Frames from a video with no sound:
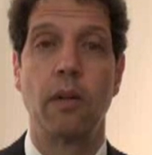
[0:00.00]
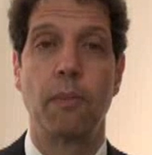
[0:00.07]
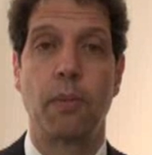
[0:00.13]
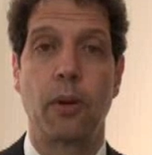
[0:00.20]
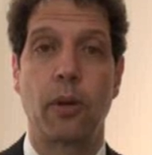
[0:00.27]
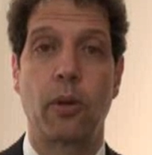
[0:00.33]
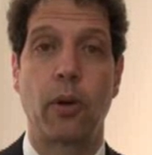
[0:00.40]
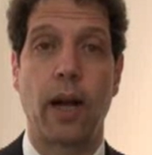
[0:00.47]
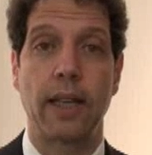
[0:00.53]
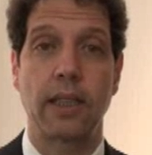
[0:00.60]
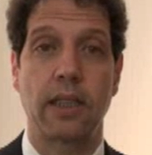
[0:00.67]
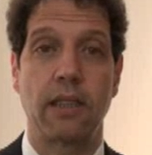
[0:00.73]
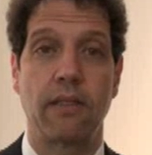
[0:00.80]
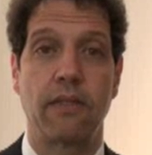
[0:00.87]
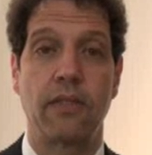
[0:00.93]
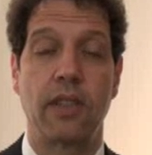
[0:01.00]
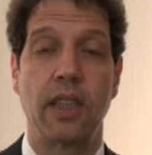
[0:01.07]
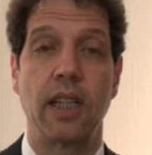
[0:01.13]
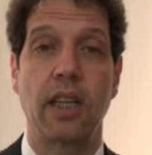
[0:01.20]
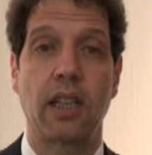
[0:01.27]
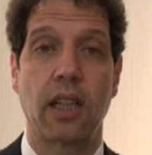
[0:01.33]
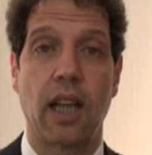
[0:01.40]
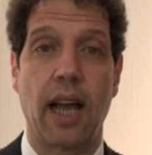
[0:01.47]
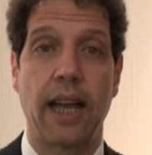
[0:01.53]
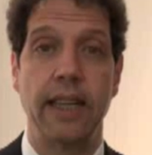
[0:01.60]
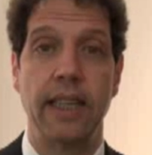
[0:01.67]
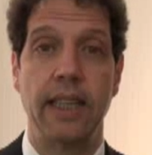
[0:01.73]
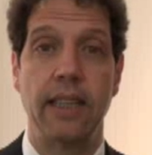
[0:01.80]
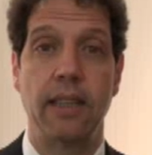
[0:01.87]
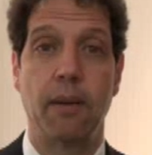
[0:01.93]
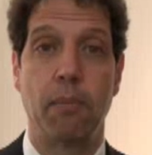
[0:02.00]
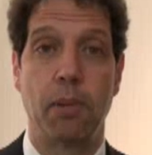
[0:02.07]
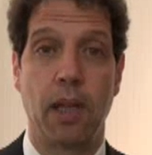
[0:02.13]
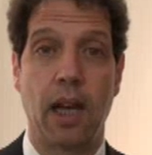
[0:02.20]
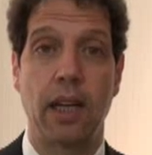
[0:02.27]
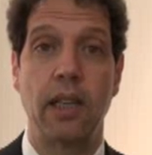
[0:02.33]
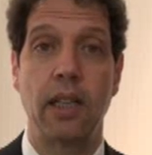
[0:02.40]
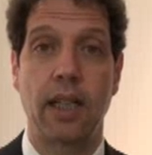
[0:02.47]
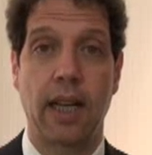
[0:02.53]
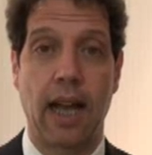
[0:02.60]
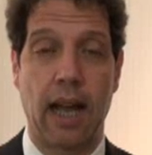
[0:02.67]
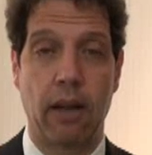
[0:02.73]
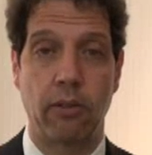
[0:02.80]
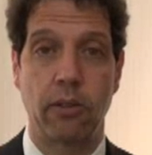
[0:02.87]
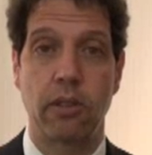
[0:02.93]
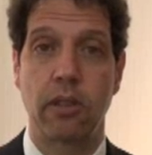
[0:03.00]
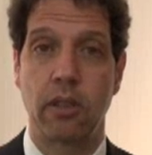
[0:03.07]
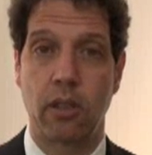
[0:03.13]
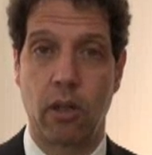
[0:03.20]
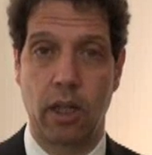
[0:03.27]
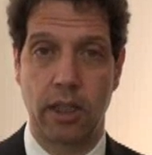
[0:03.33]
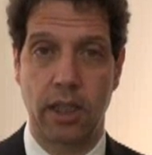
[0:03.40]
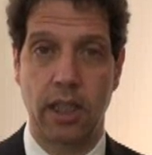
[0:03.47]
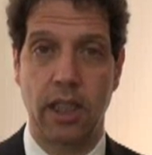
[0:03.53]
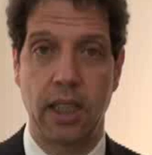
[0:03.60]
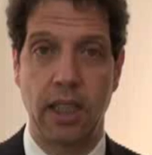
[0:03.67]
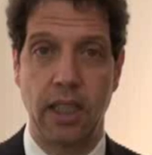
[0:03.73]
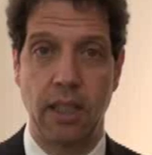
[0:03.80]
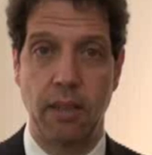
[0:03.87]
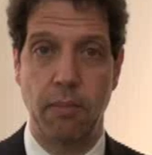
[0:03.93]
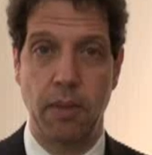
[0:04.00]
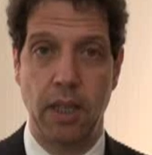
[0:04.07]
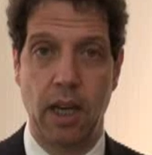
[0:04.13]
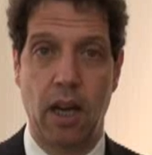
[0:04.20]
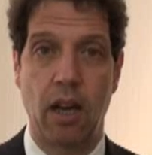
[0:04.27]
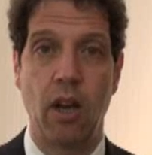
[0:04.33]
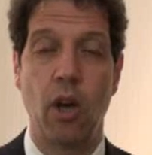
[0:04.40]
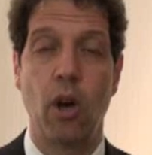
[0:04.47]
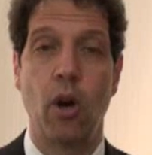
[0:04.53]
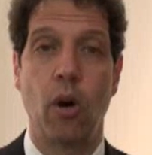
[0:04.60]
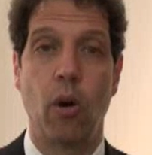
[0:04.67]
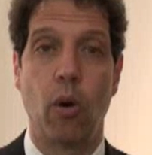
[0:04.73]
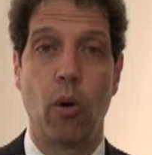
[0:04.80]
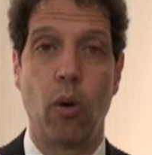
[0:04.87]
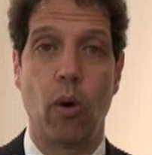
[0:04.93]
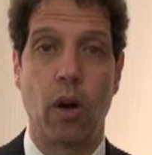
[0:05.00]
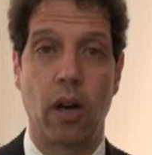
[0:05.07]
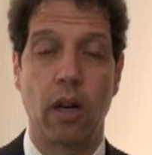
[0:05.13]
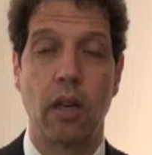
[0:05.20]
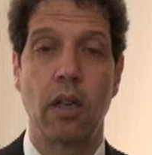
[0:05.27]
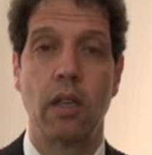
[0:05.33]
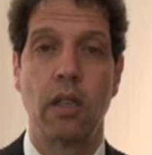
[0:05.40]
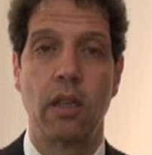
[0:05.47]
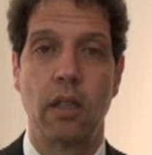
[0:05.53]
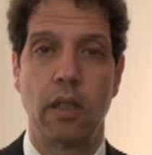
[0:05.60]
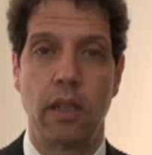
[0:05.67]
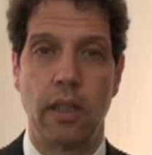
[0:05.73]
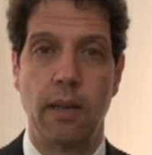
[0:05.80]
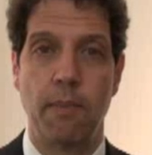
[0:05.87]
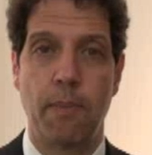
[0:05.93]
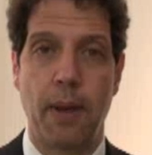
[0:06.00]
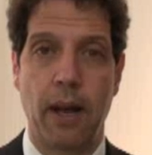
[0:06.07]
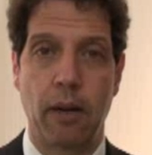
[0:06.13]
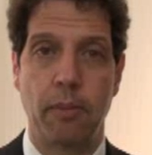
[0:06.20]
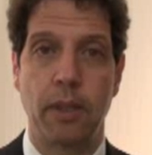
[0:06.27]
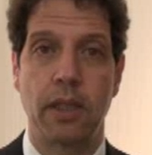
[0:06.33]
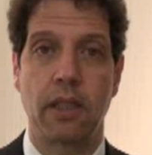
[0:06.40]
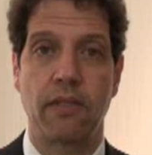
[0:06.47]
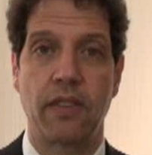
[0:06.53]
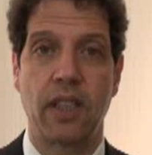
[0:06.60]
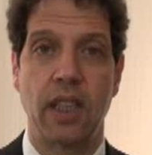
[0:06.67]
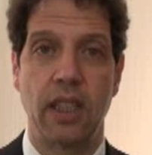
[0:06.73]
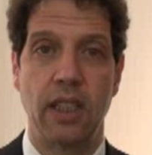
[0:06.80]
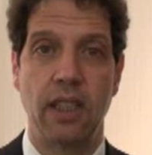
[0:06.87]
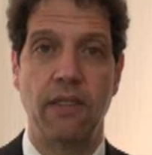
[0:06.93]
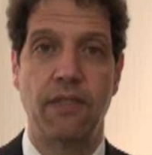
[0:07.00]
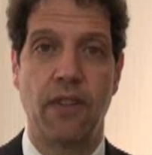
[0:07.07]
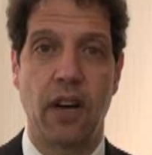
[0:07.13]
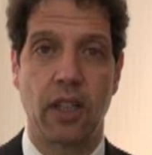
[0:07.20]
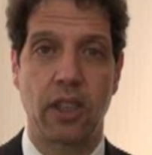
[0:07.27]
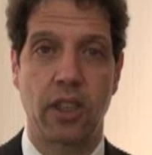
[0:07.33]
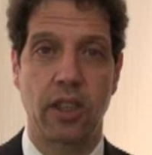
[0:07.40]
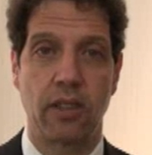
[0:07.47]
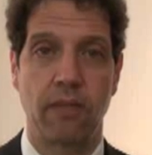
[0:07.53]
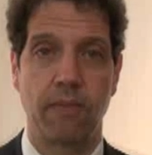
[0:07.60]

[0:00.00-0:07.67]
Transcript: progressive decline in the blood count causing anemia, or impairment of kidney function.